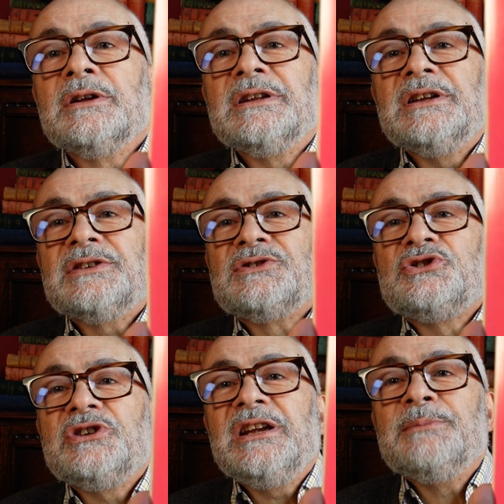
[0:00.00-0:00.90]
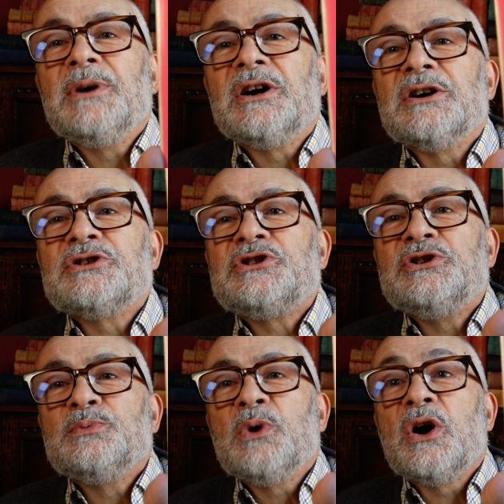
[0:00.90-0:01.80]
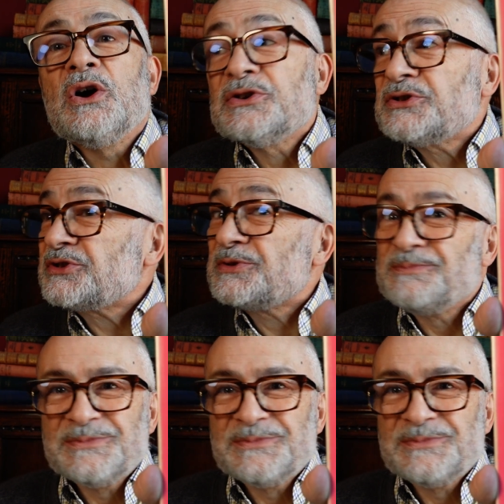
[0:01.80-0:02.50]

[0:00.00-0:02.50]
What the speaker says: Yes, Jean Marsh, who was